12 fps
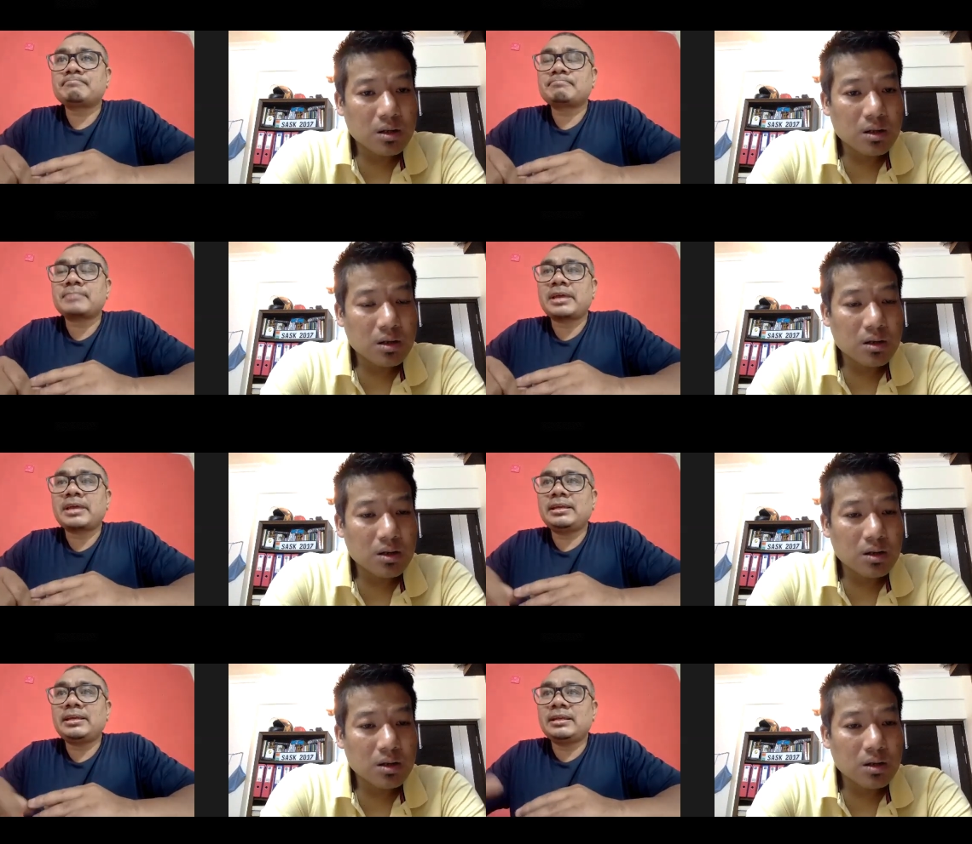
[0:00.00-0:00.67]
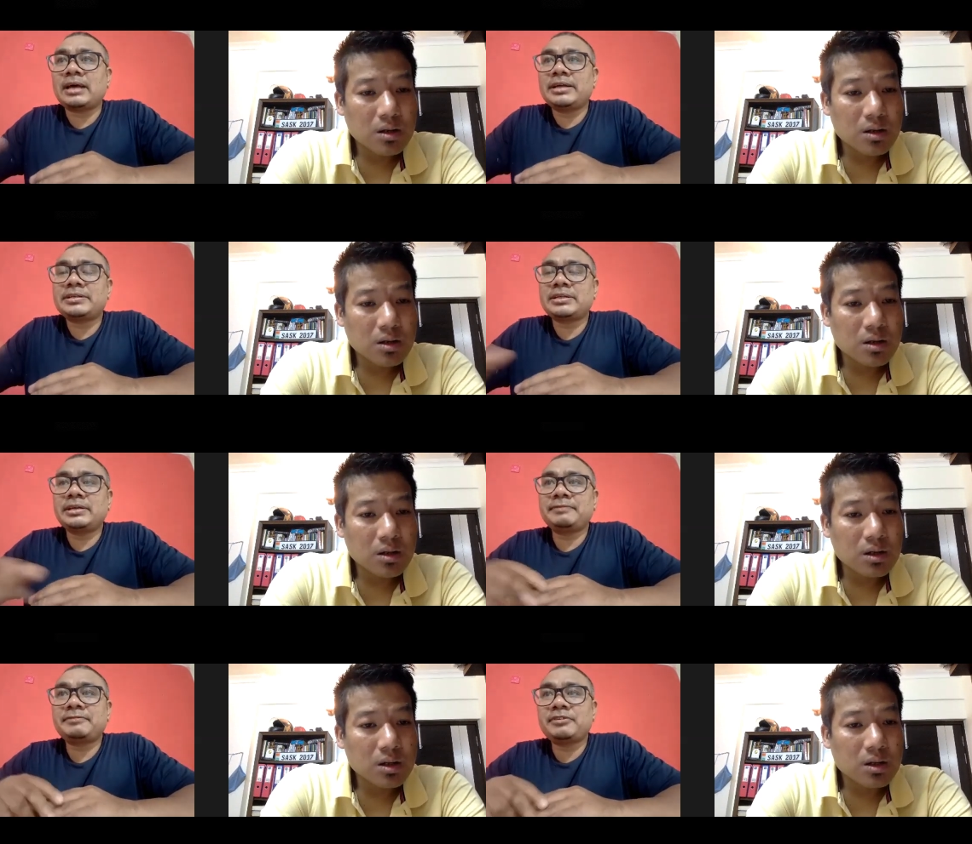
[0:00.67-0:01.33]
Speaker 1: and in it
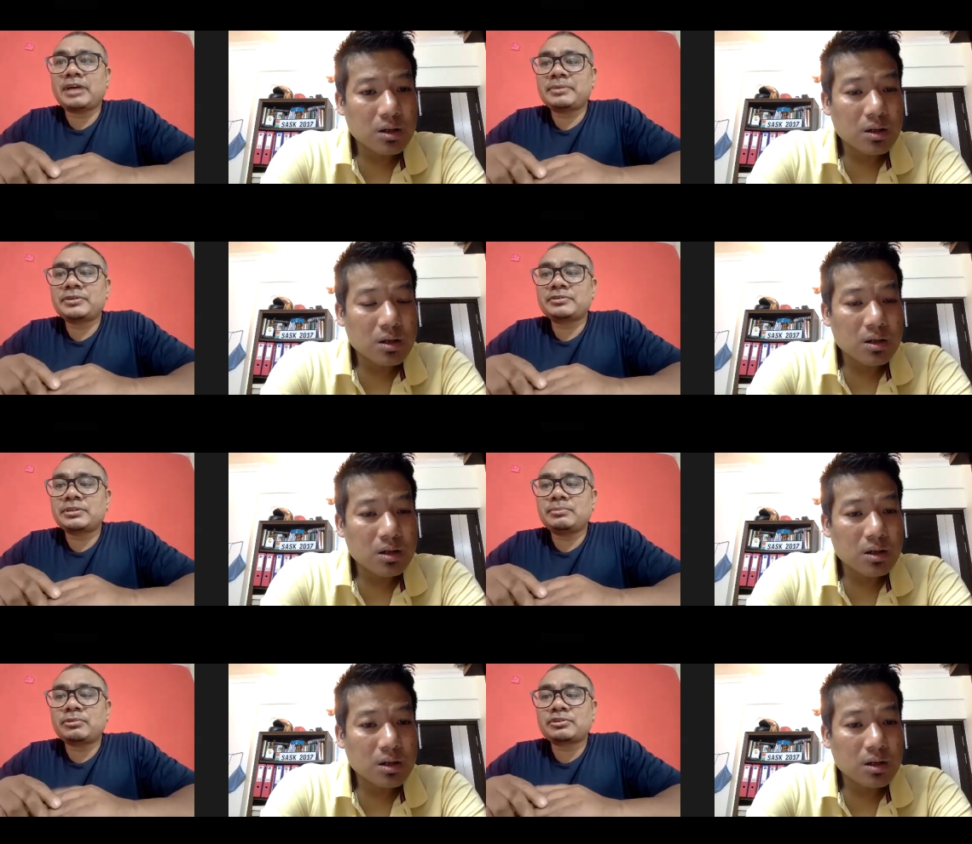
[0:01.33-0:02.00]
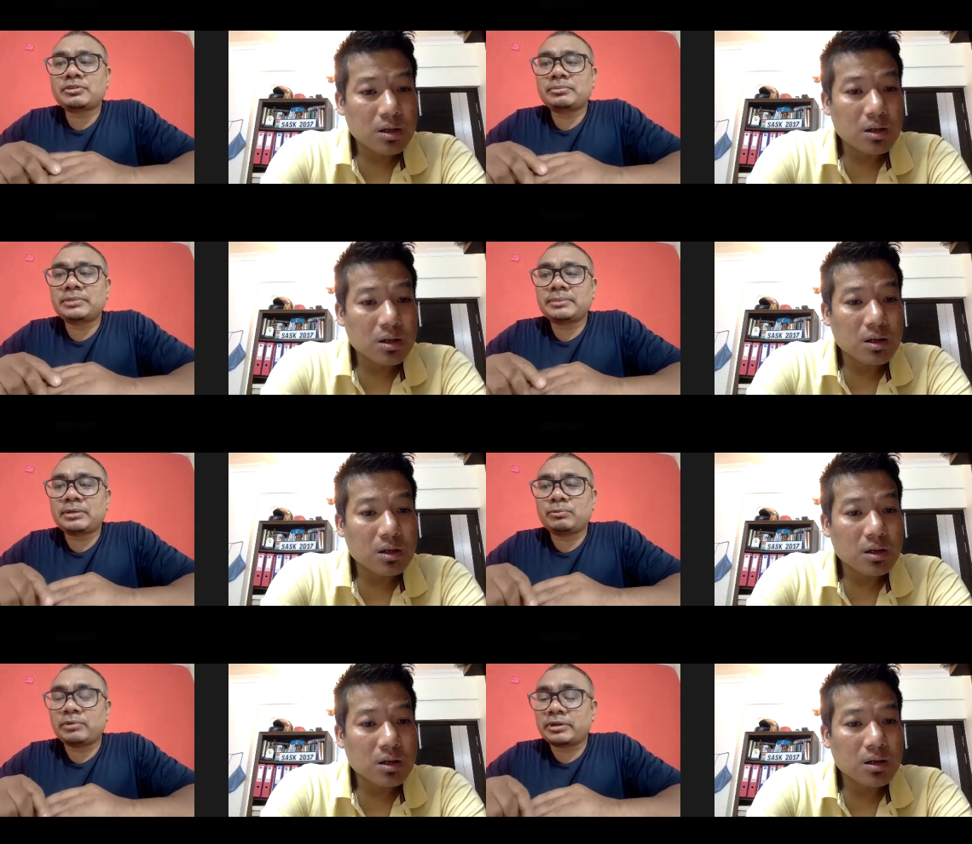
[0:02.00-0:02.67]
if you happen to see most of them are
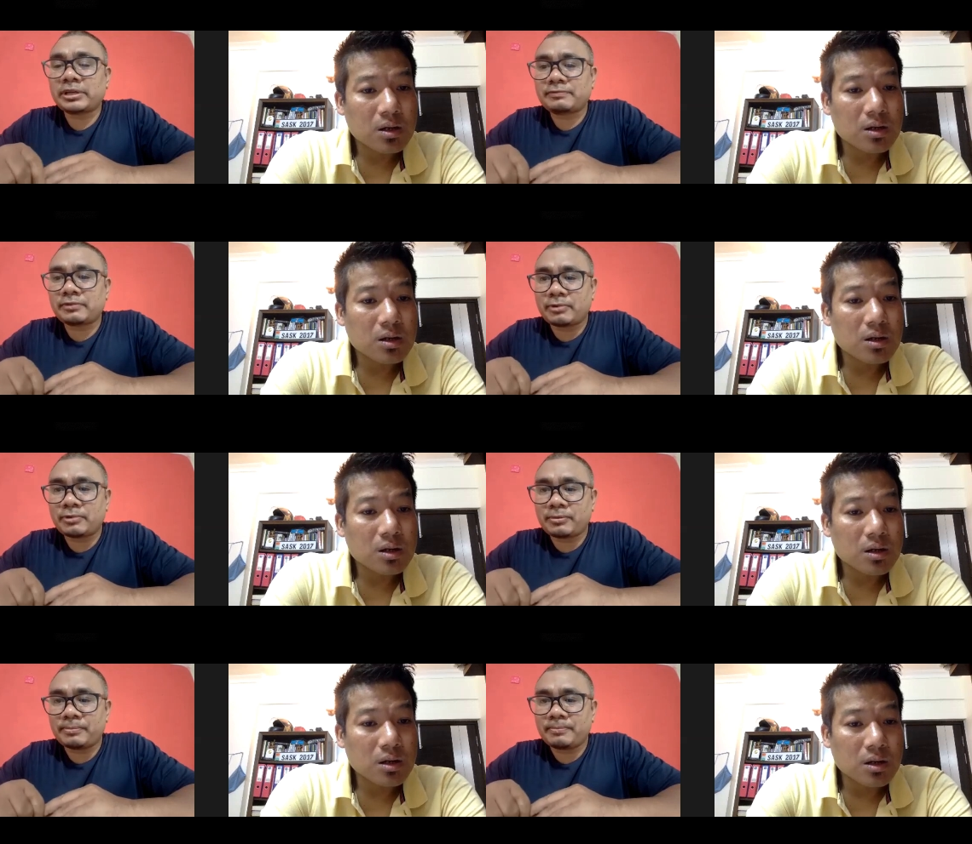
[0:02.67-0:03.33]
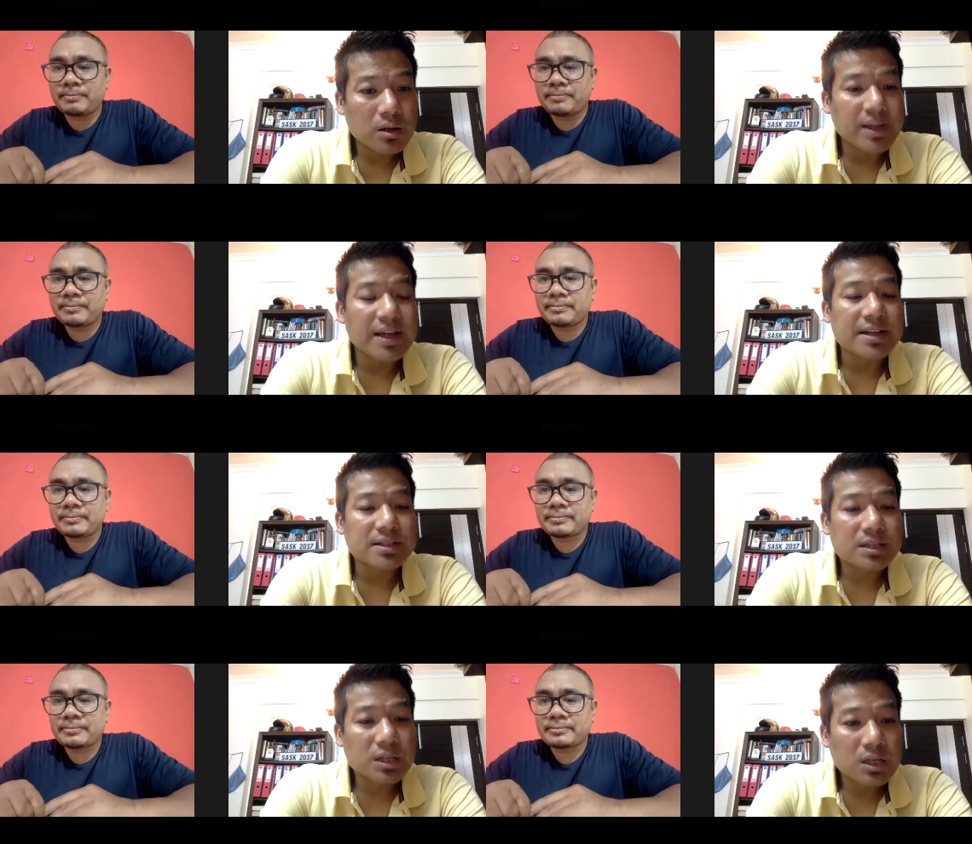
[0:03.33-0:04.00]
working from home
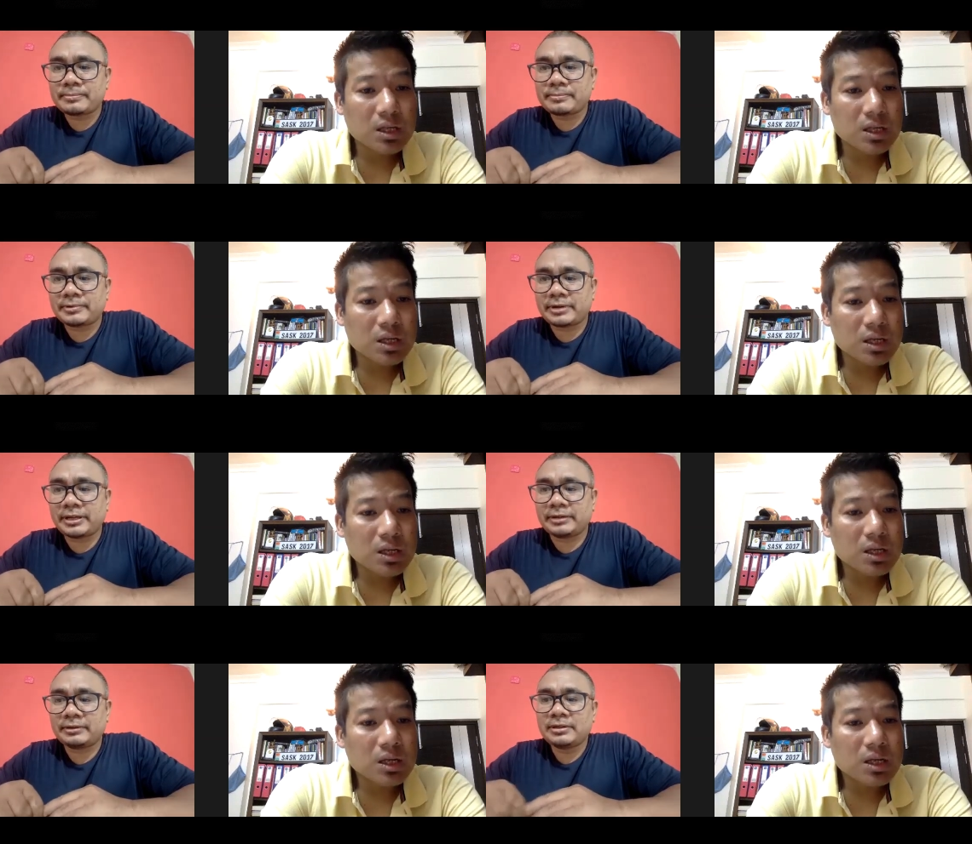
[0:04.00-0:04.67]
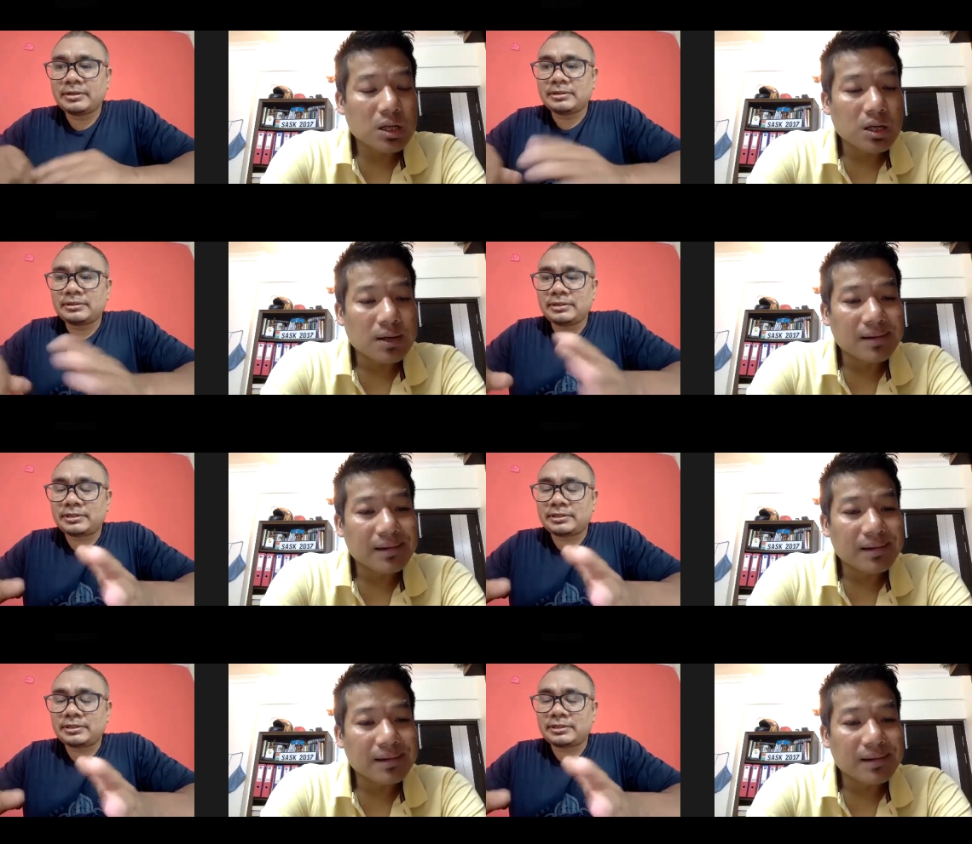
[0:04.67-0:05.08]
yes right mm-hmm.